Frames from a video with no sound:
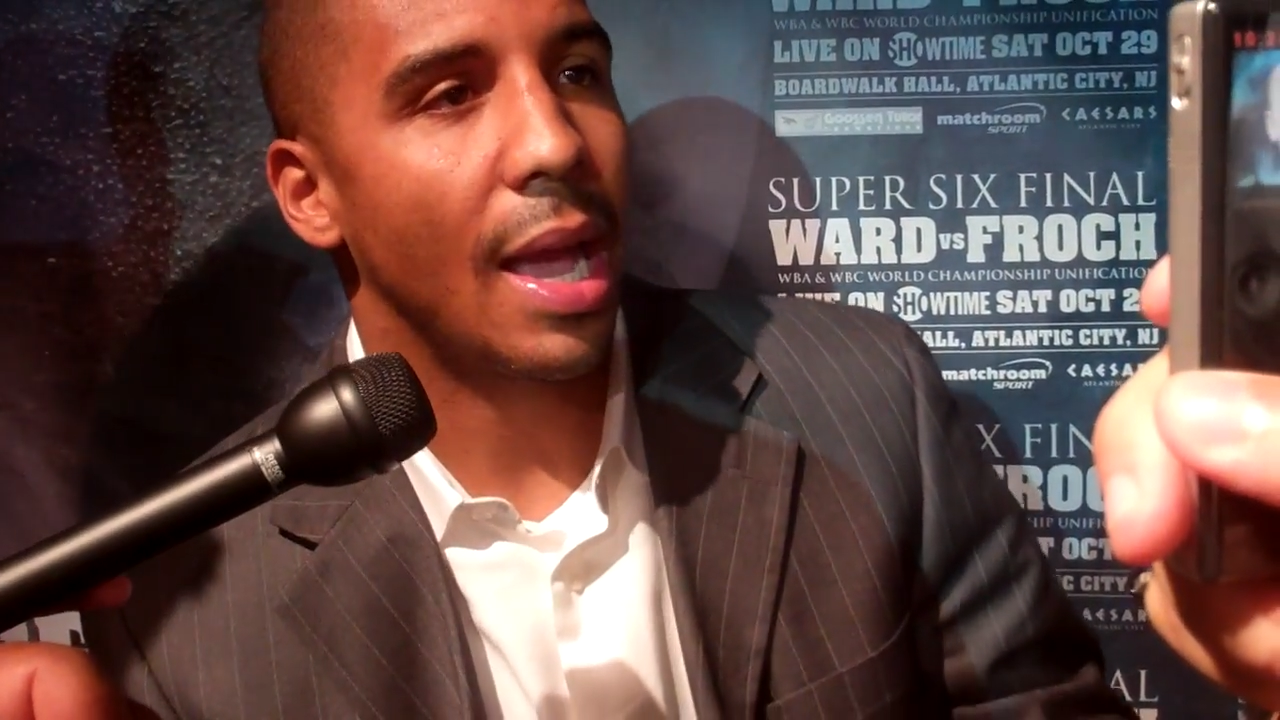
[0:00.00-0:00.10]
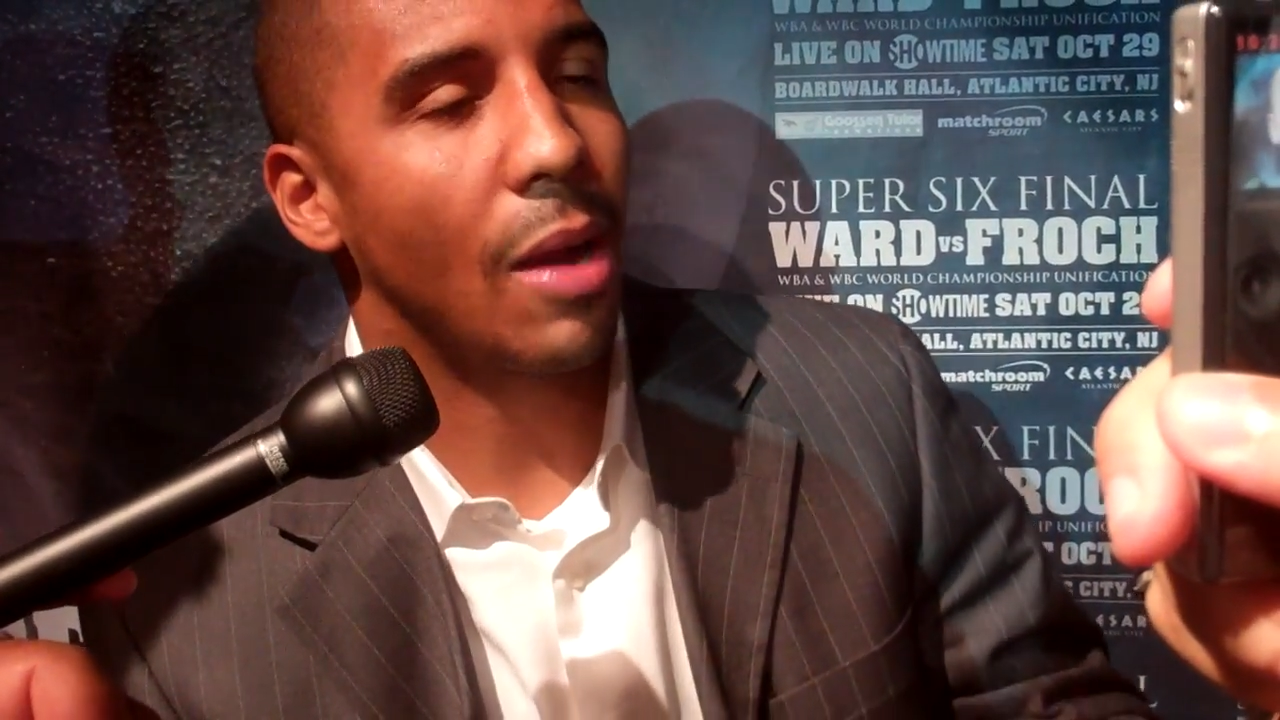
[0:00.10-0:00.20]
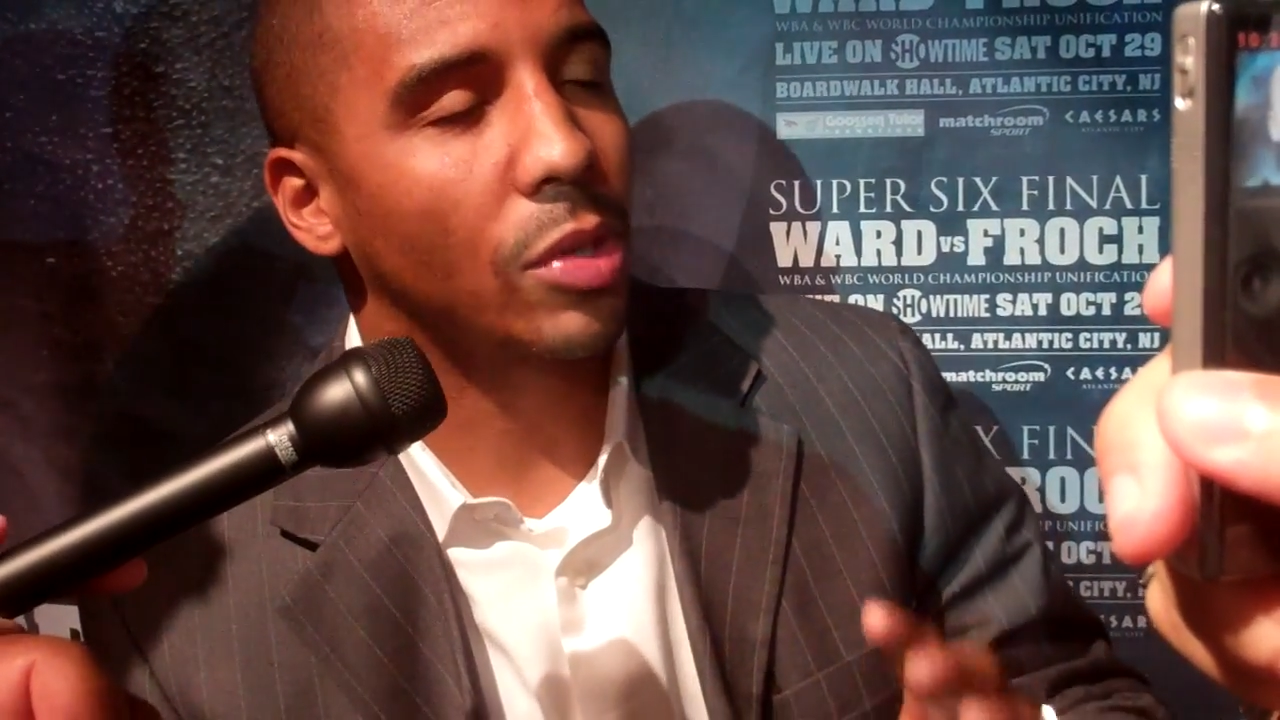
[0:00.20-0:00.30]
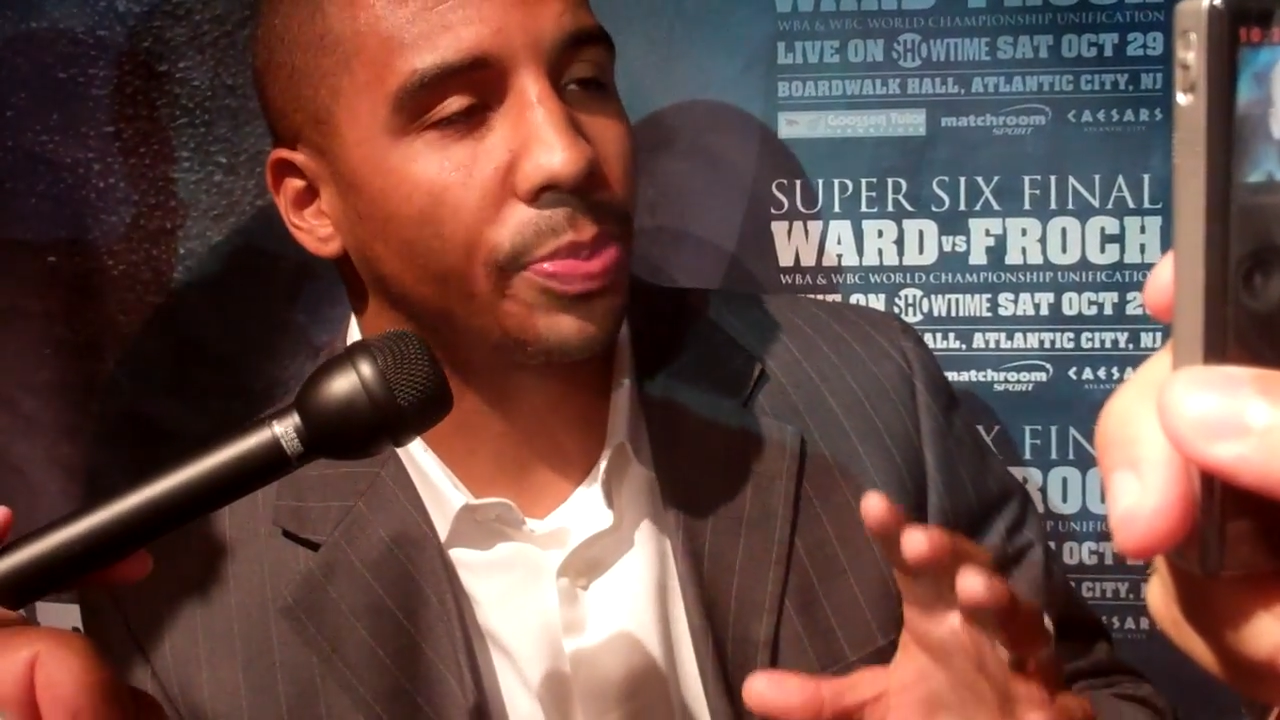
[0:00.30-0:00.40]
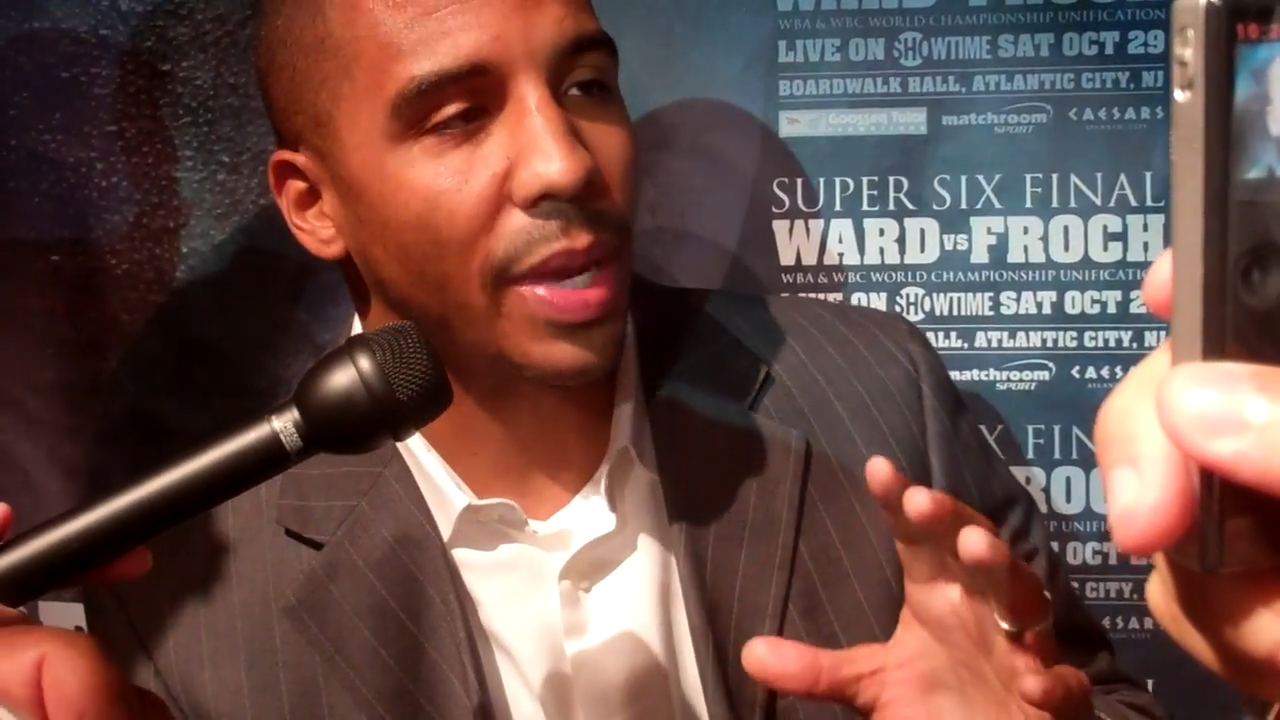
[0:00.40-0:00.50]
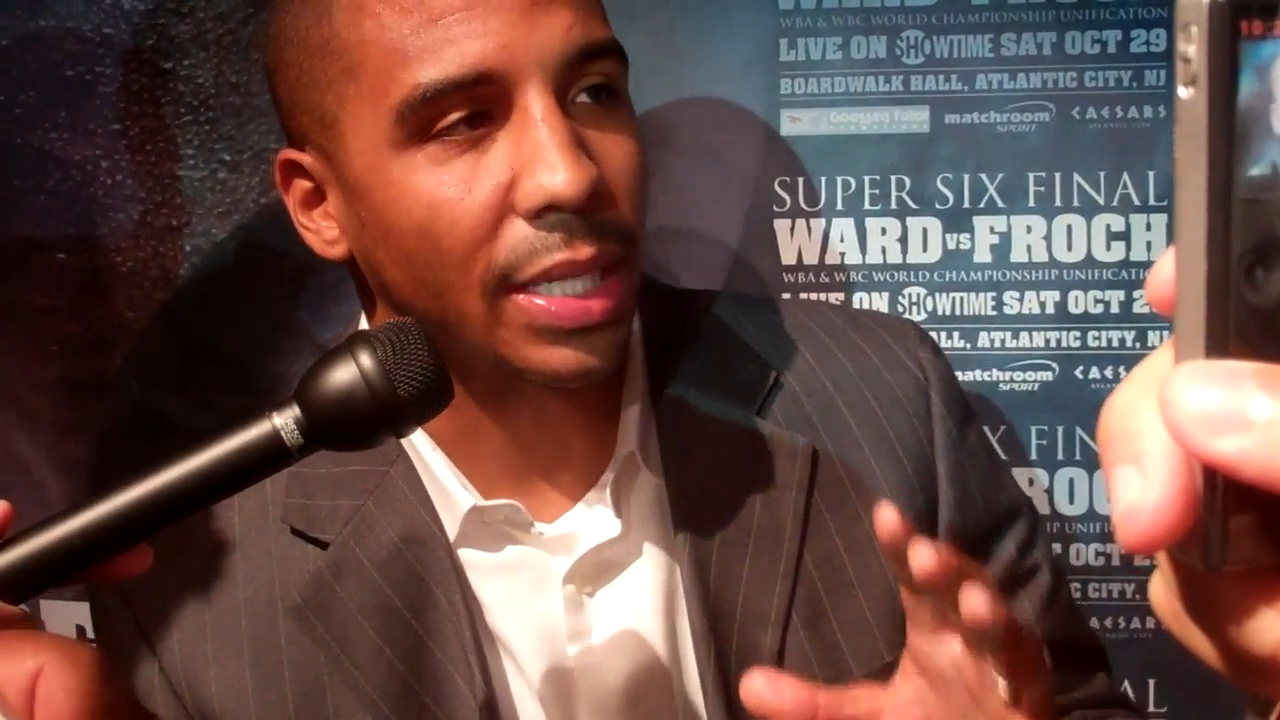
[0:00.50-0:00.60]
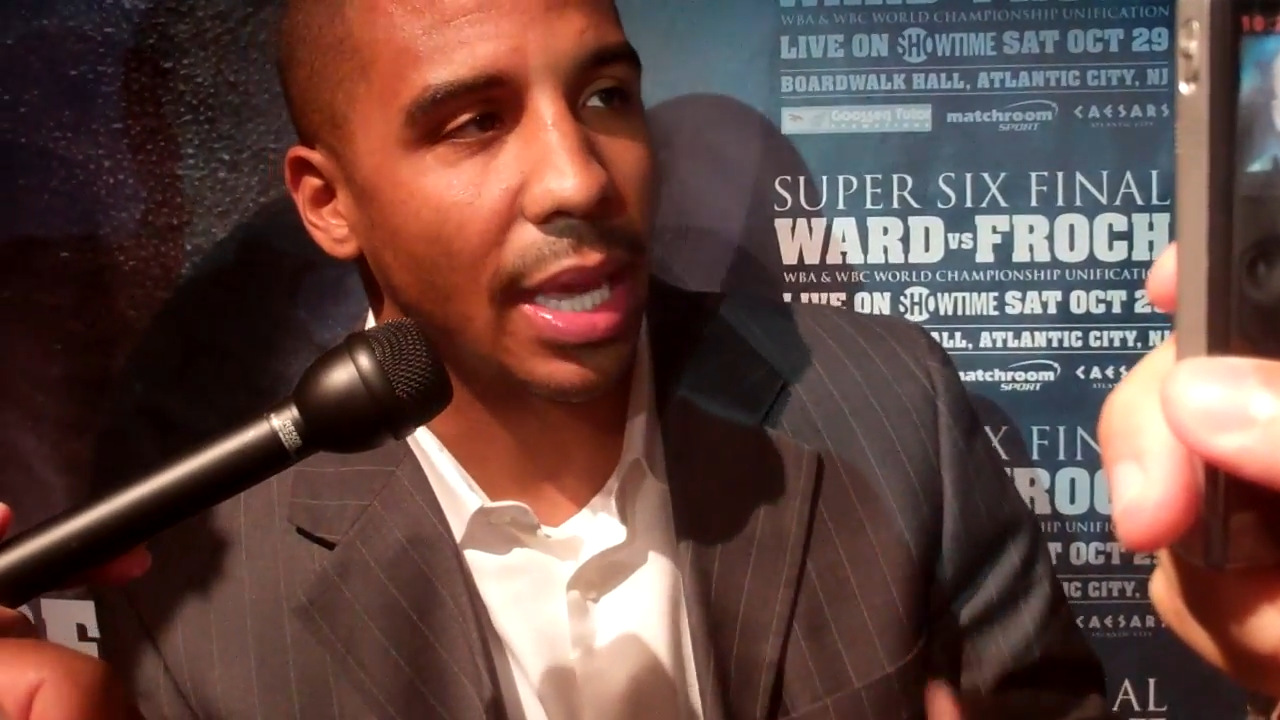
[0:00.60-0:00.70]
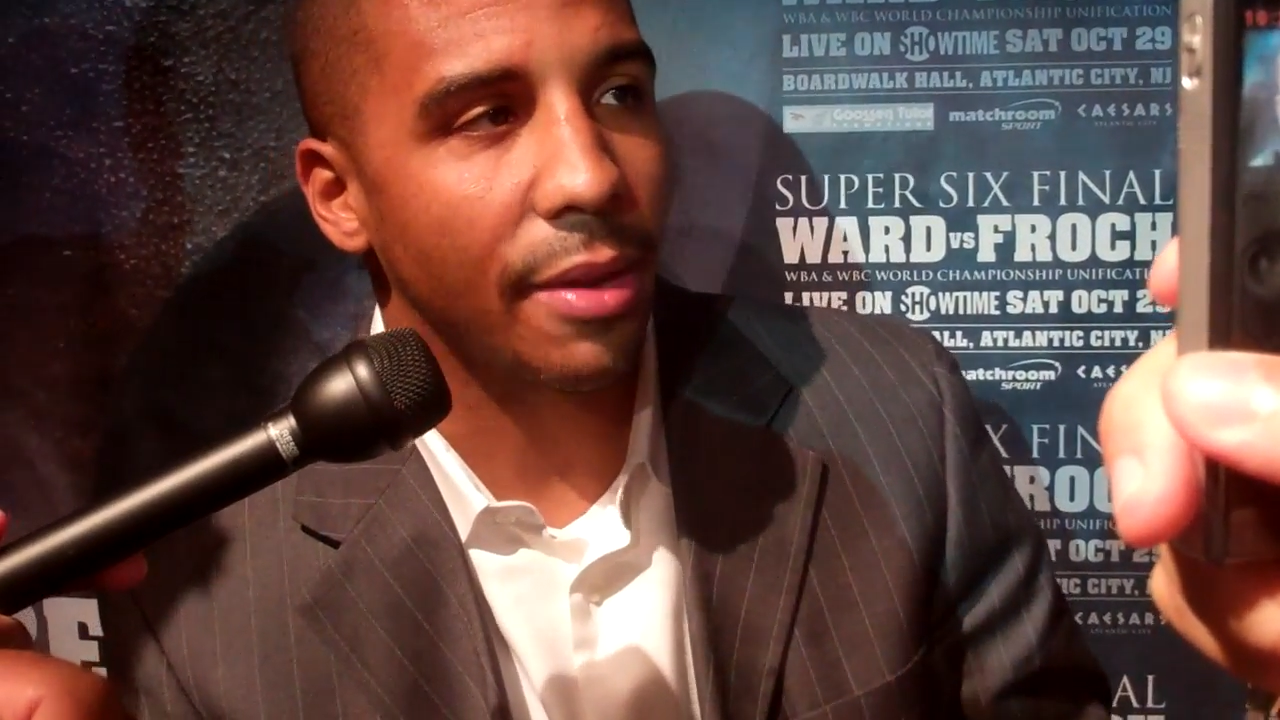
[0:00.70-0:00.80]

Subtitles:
I respect